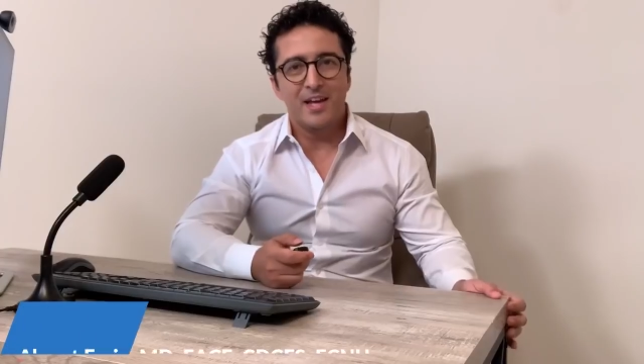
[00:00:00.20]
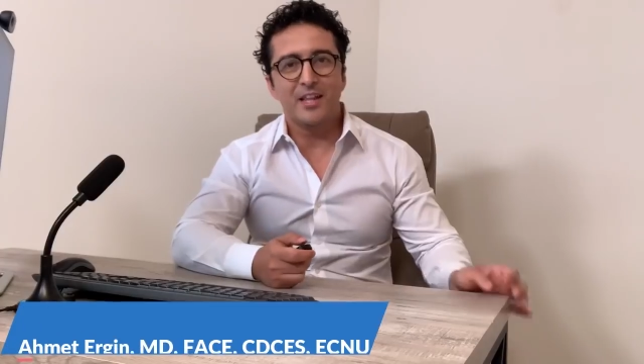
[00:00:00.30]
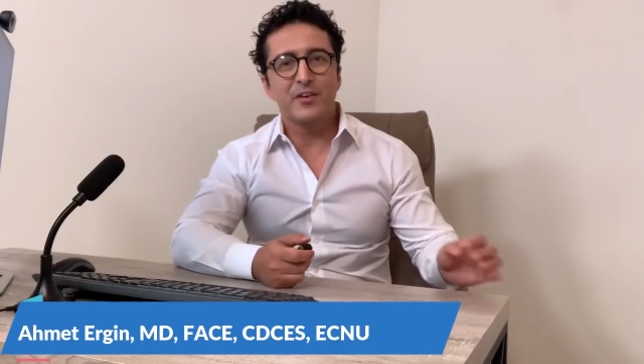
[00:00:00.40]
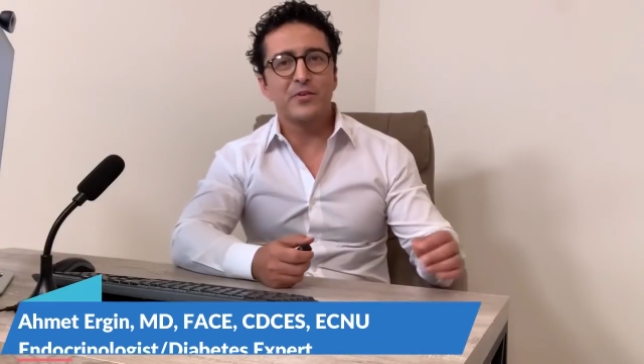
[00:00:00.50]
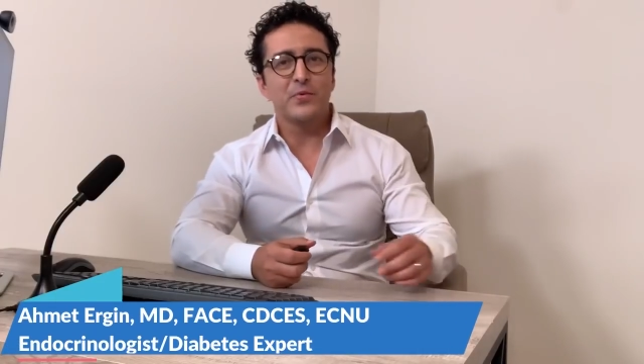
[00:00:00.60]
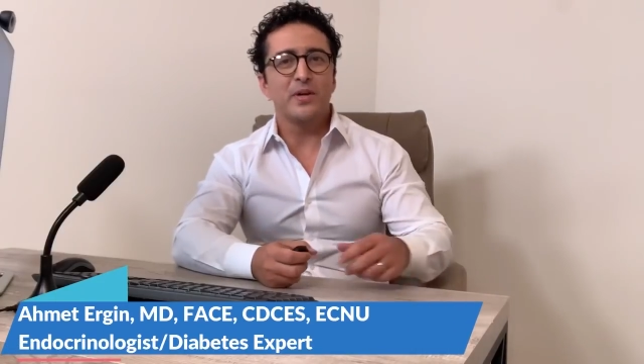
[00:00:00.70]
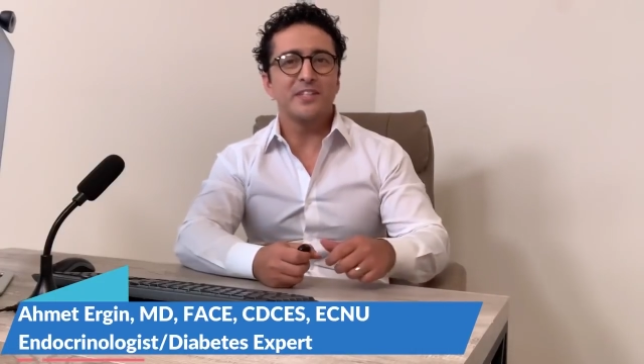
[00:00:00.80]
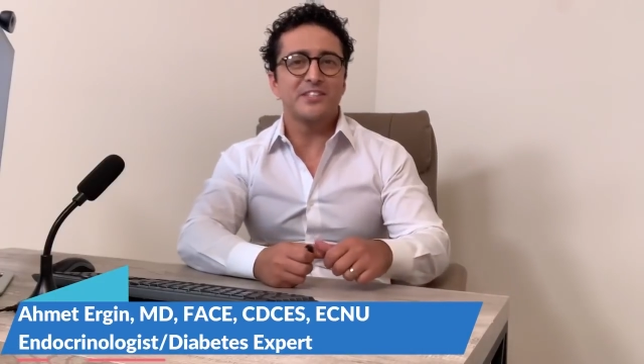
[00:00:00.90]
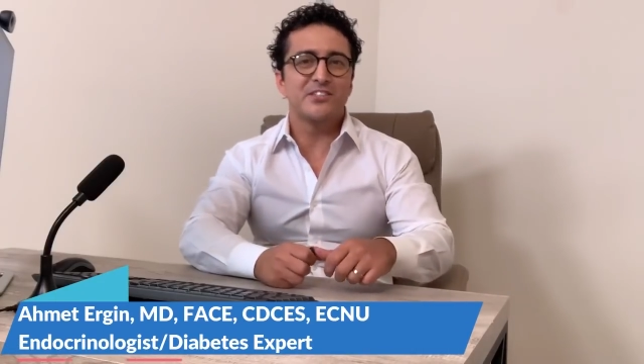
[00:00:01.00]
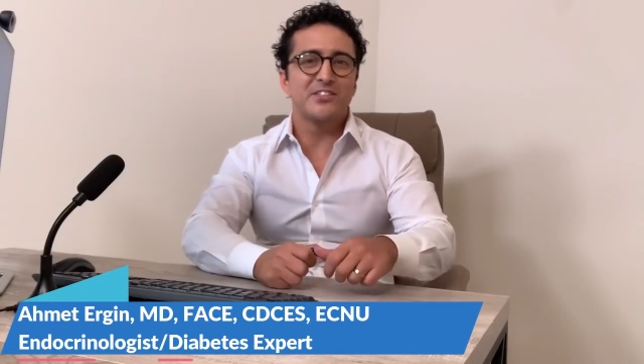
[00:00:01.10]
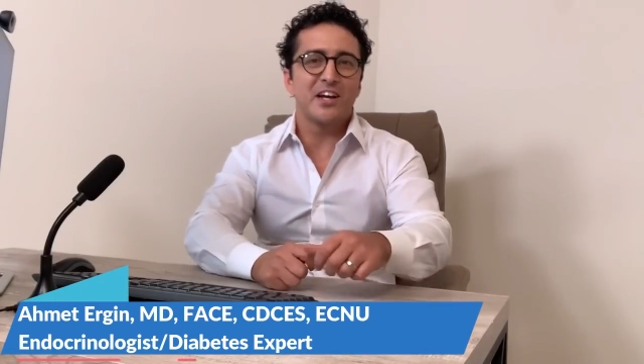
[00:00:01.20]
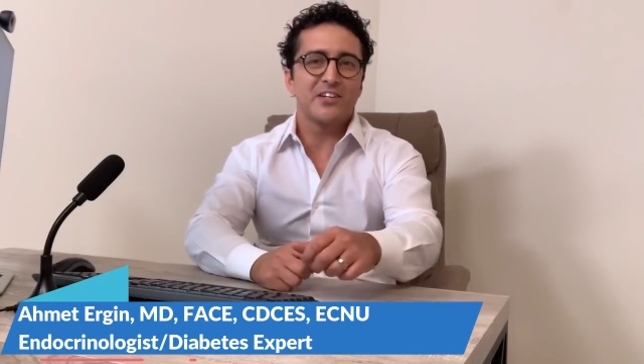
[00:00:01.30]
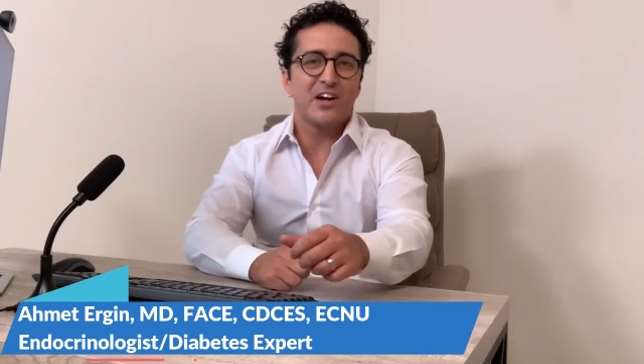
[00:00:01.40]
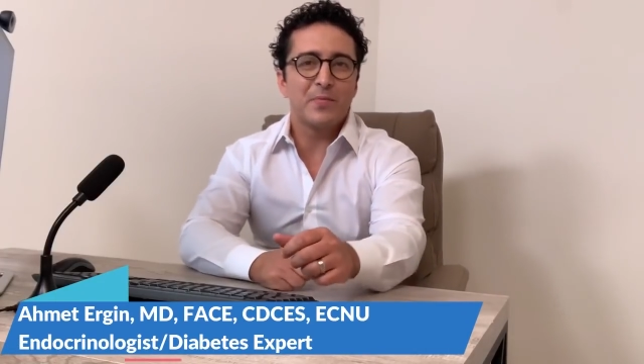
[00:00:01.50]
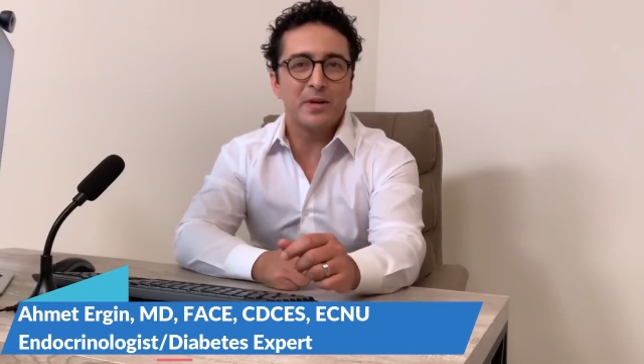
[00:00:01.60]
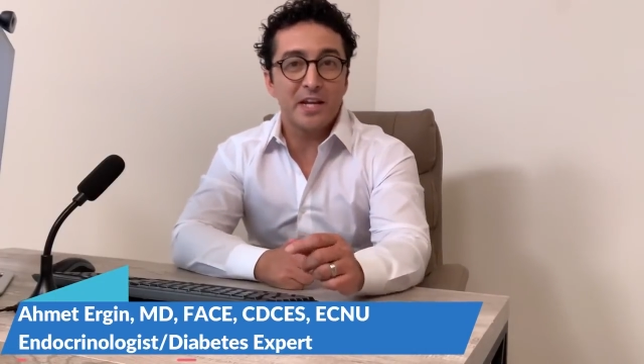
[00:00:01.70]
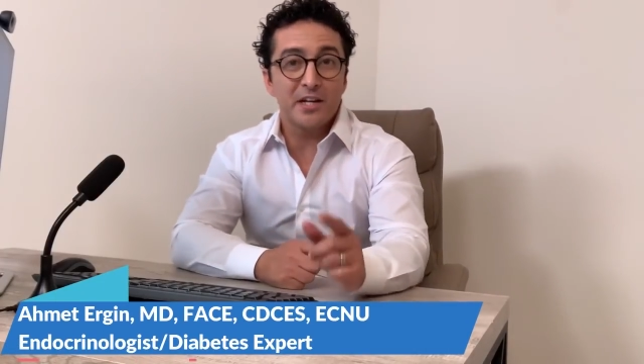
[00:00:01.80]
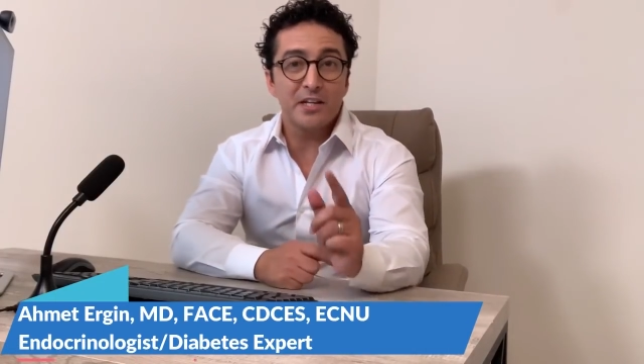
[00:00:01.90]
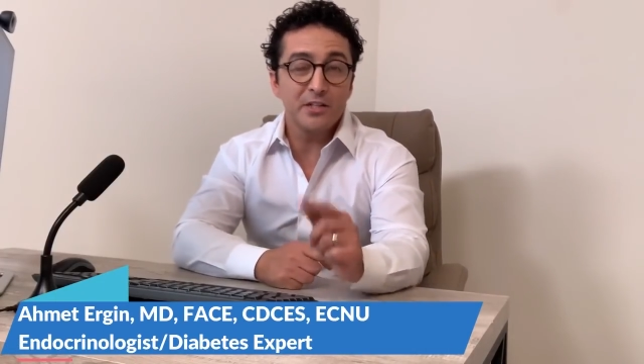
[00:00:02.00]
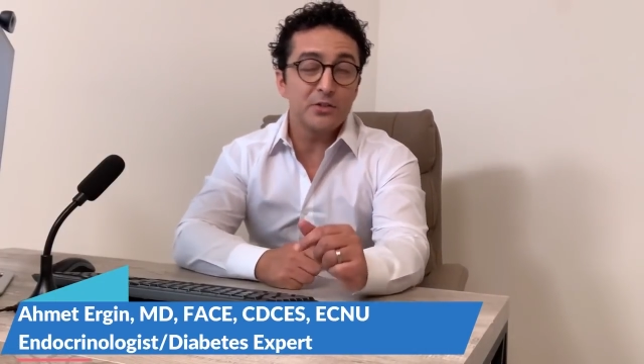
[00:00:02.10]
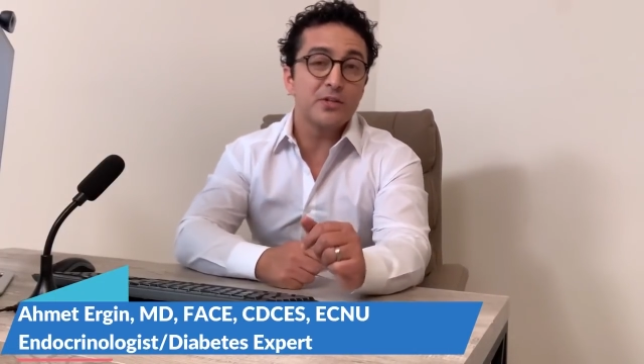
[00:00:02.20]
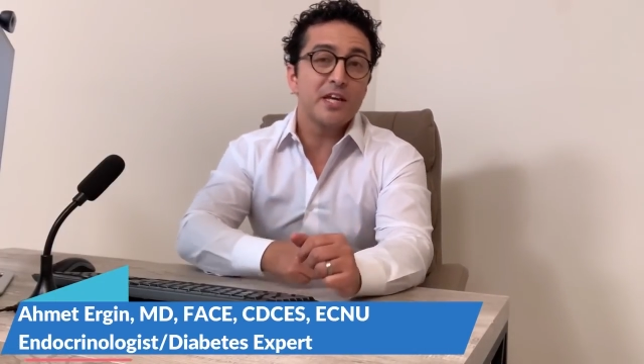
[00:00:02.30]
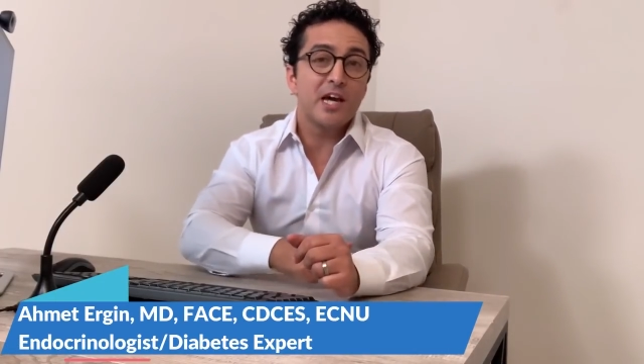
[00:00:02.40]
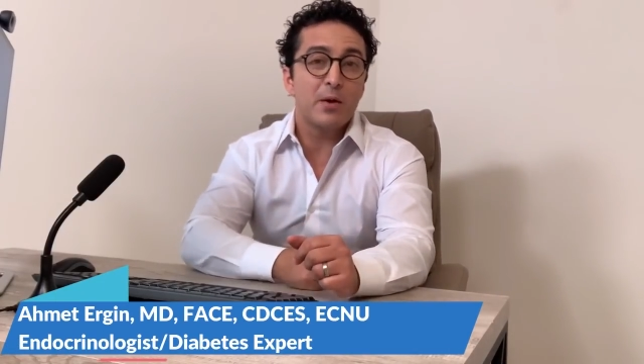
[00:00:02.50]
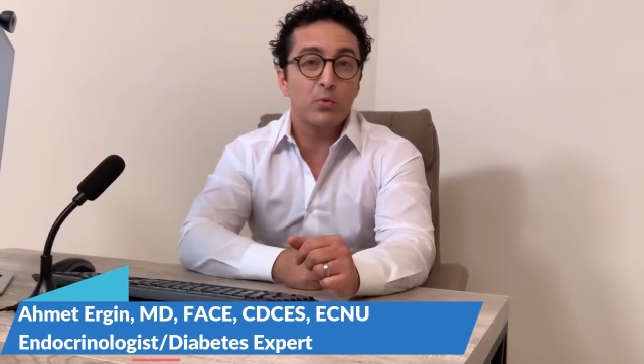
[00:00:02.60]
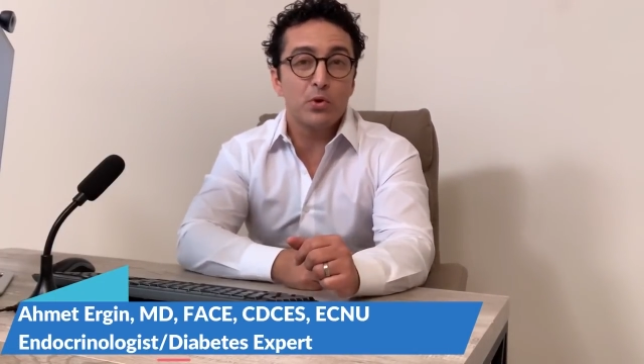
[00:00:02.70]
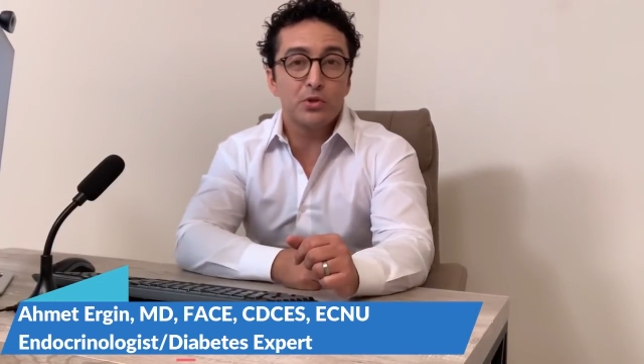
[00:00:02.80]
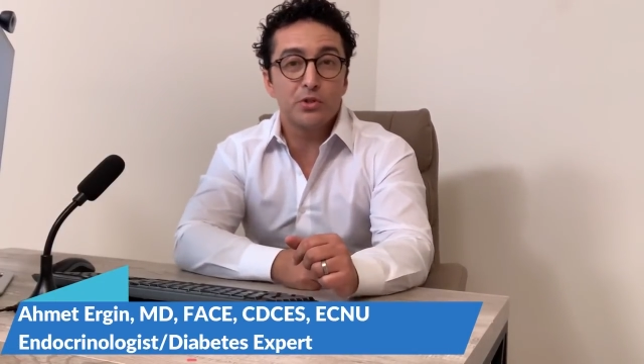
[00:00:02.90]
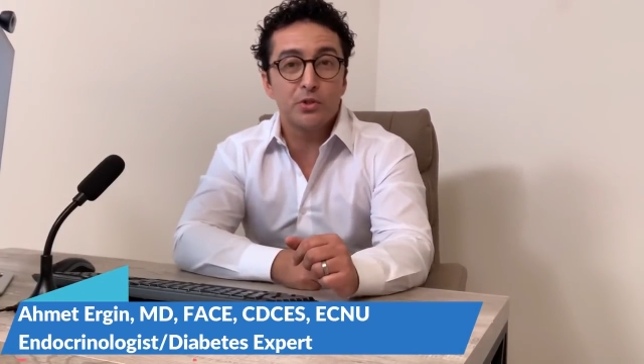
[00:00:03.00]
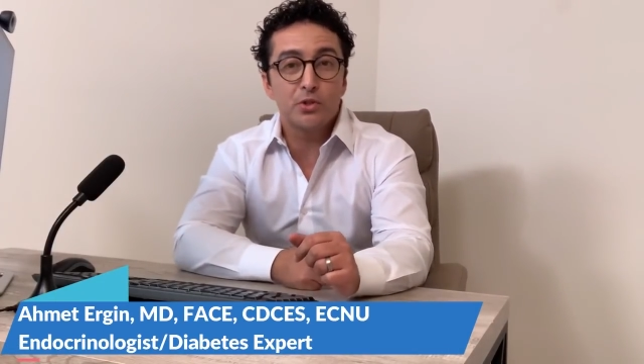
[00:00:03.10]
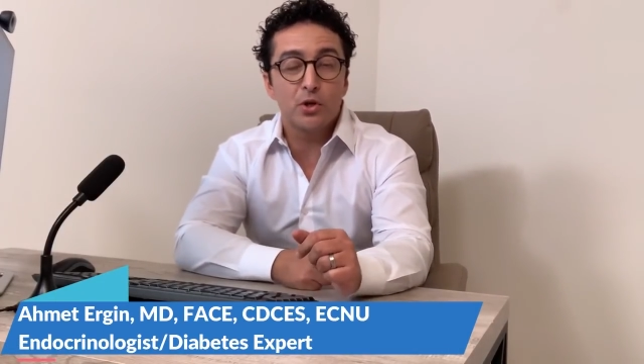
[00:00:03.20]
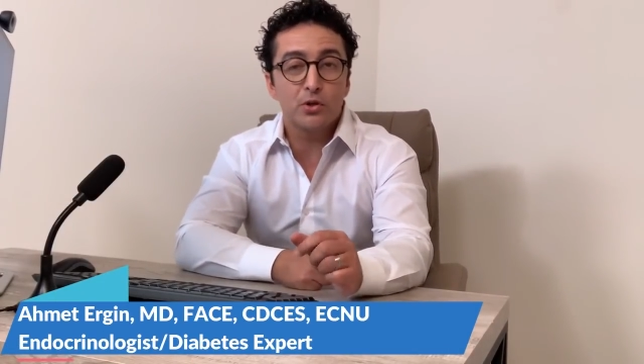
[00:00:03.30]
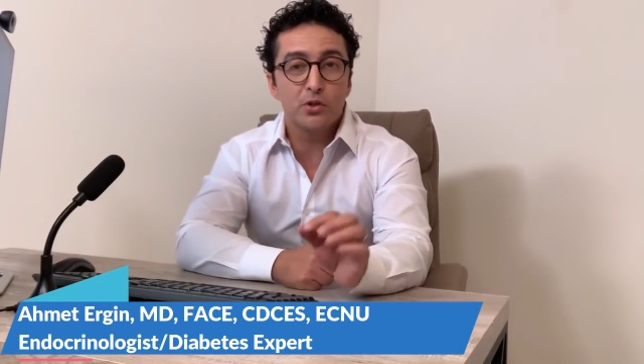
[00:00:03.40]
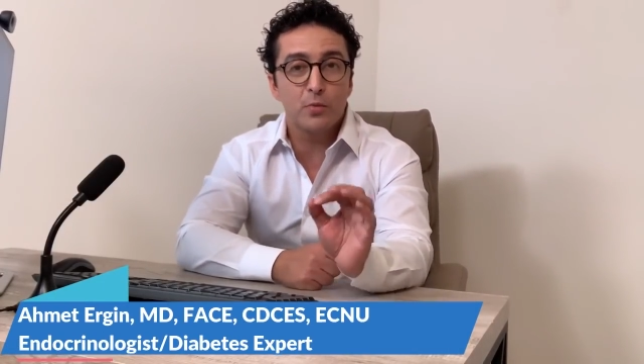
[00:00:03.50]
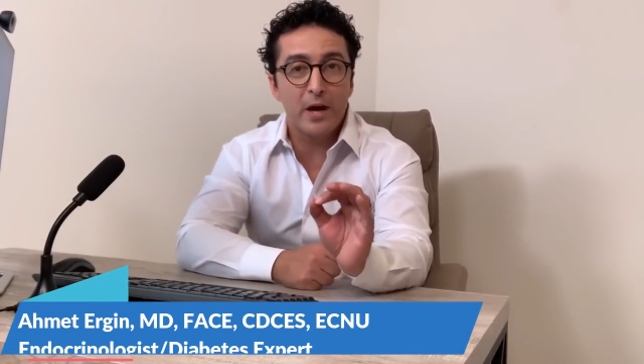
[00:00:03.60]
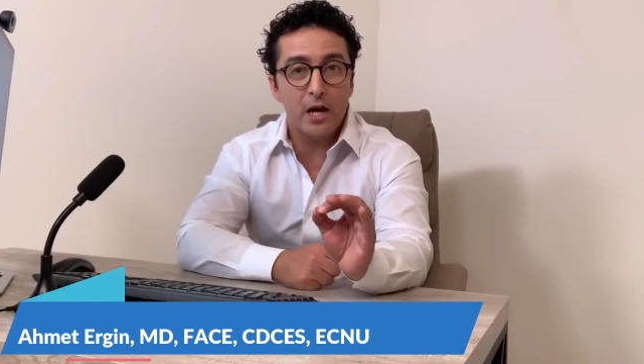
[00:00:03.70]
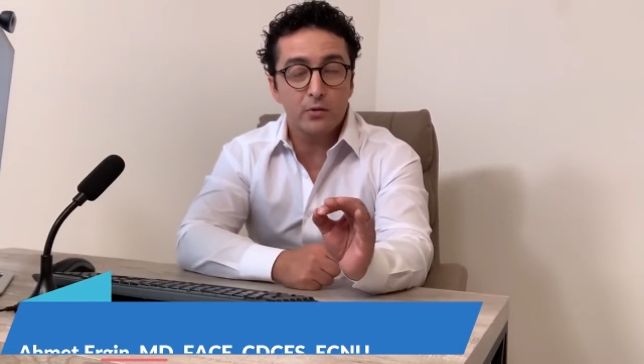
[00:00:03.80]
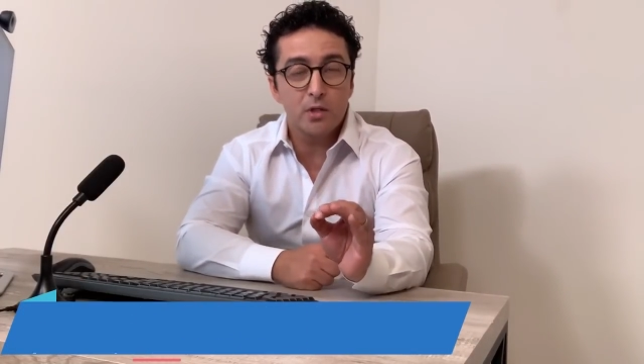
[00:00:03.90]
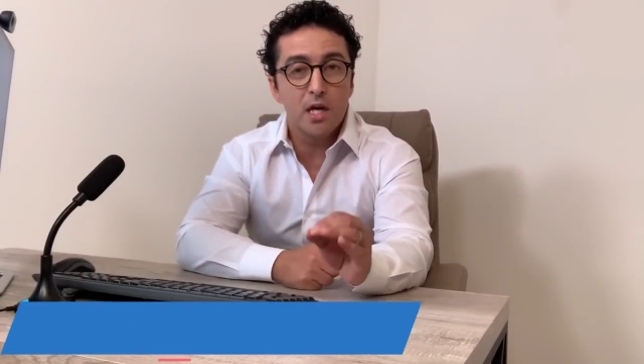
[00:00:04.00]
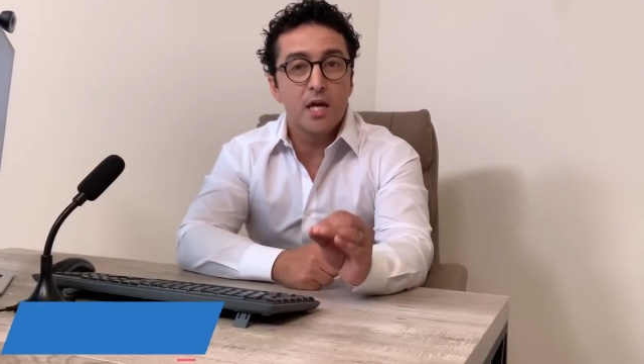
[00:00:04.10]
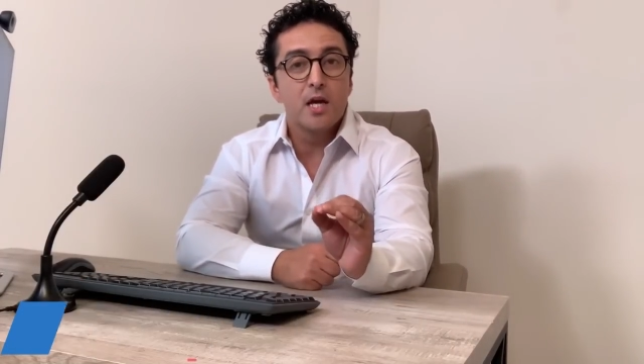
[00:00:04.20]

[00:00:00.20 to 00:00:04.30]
Hello everyone, this is Dr. Ahmet Ergin. Today I'm going to talk to you about